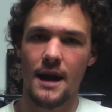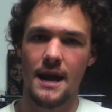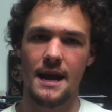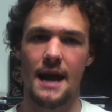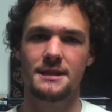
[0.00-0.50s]

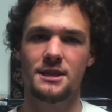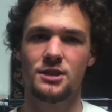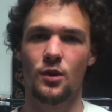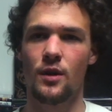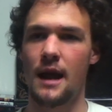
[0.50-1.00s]
he has his
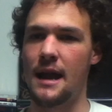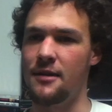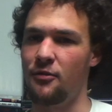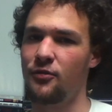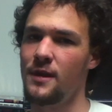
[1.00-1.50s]
sword and
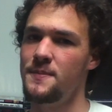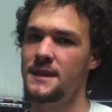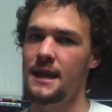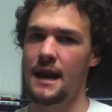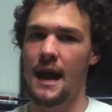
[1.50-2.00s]
he
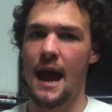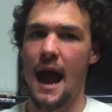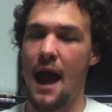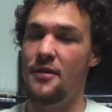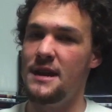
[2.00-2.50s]
flips it,
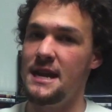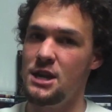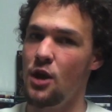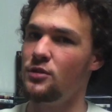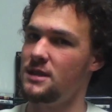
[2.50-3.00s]
and then he
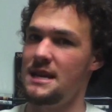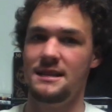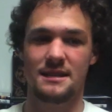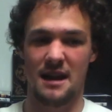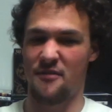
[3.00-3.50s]
knows
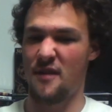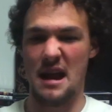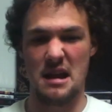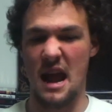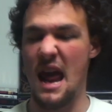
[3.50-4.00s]
he's got to
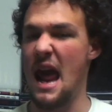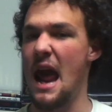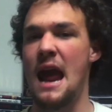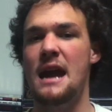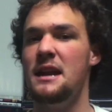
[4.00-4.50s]
fight
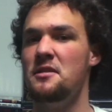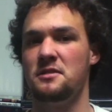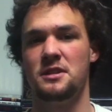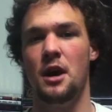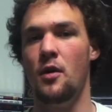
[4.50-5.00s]
80
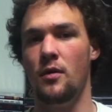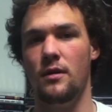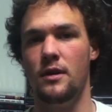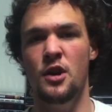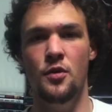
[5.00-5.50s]
or so
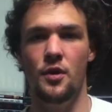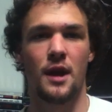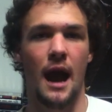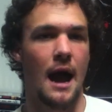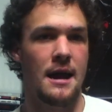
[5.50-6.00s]

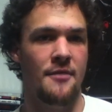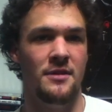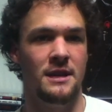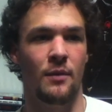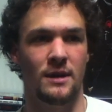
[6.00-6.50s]
Uruk-hai if
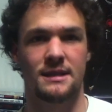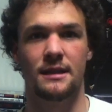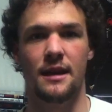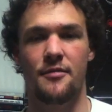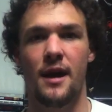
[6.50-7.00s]
he wants
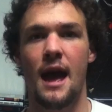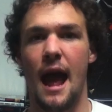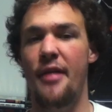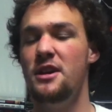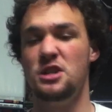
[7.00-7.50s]
to live.
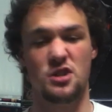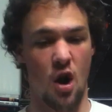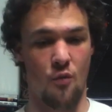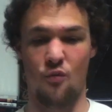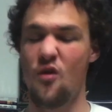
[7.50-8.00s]
And they just
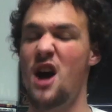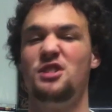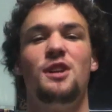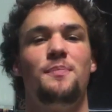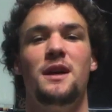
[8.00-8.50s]
are
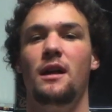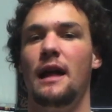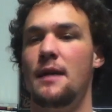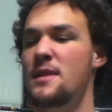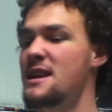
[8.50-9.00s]
rushing up the
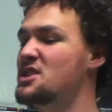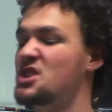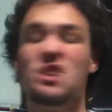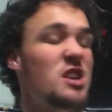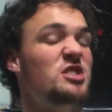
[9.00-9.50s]
hill at him, and he
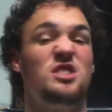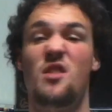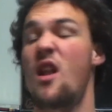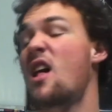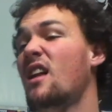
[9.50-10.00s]
just starts just
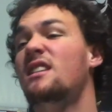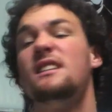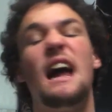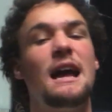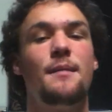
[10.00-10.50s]

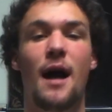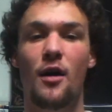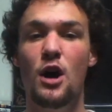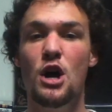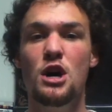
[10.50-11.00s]
laying them
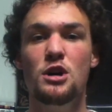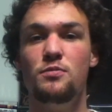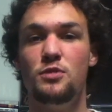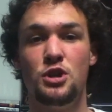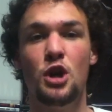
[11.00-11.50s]
out,
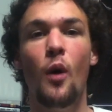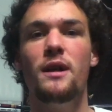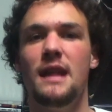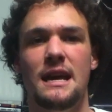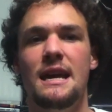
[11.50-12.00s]

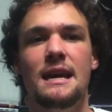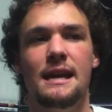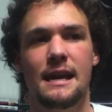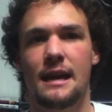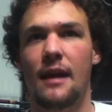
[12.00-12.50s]
showing that
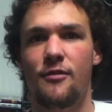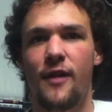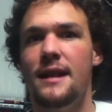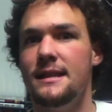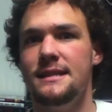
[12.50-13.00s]
he can
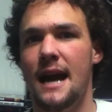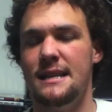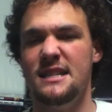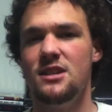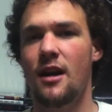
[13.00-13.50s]
fight these
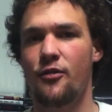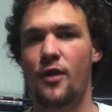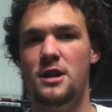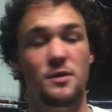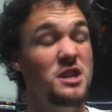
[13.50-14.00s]
guys. He's not
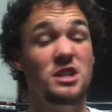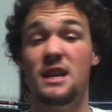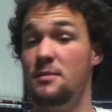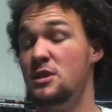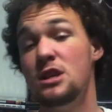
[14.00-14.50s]
afraid to. He
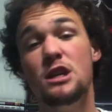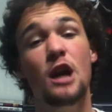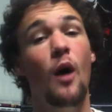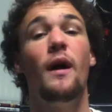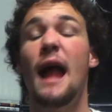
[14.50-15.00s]
just keeps
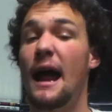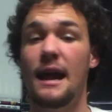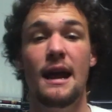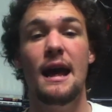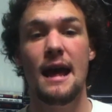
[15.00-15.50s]
going at
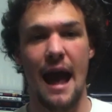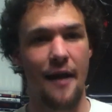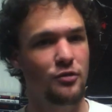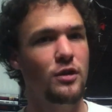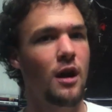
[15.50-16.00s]
it
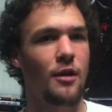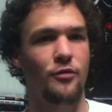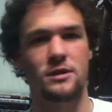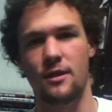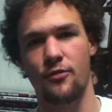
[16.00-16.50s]
after he'd already
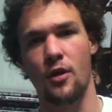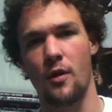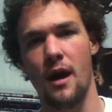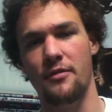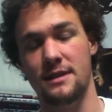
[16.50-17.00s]
sent
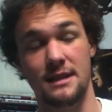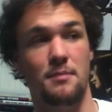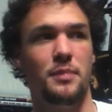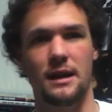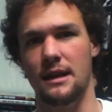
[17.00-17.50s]
Frodo off, because
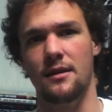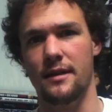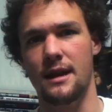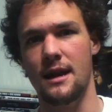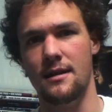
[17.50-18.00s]
that's a big
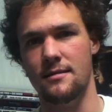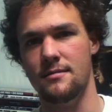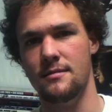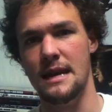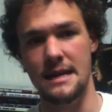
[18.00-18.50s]
deal that he
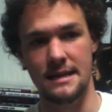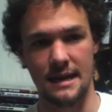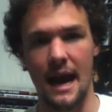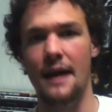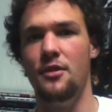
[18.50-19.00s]

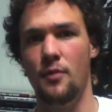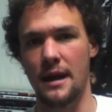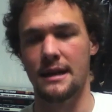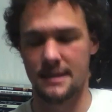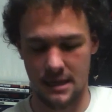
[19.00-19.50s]
denied the
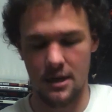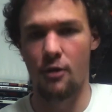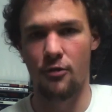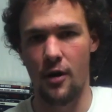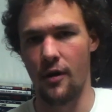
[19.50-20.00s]
ring and said,
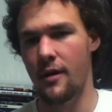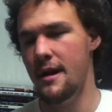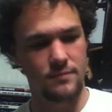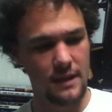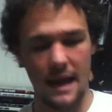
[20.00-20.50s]
go Frodo.
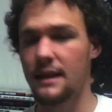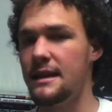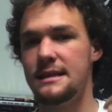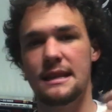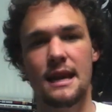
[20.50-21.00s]

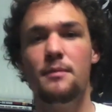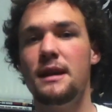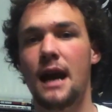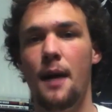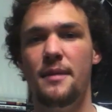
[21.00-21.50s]
Legolas and
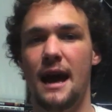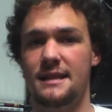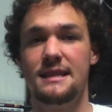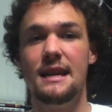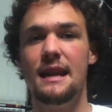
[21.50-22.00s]
Gimli come in
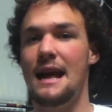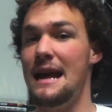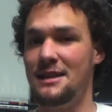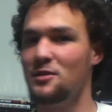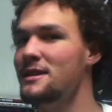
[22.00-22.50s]
that scene.
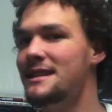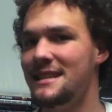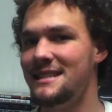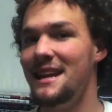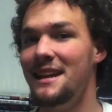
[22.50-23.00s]
It's only an
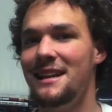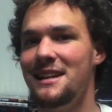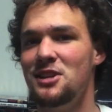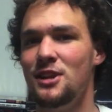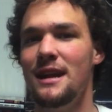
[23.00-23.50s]
extended
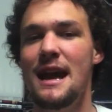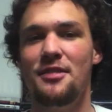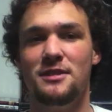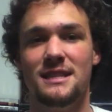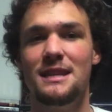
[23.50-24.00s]
edition.
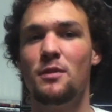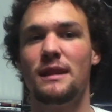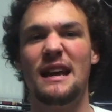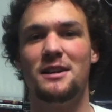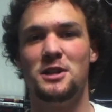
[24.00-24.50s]
There's a scene where
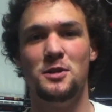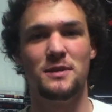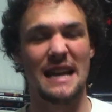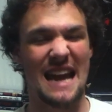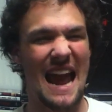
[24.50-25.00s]
Legolas
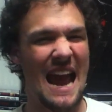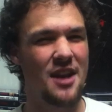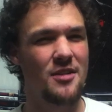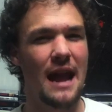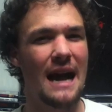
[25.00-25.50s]
shoots like
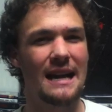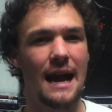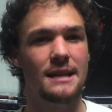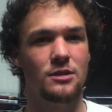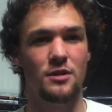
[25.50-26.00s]
8 or 9
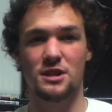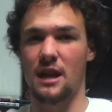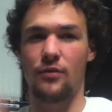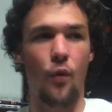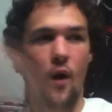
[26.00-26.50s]
guys and always
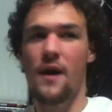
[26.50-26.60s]
just like...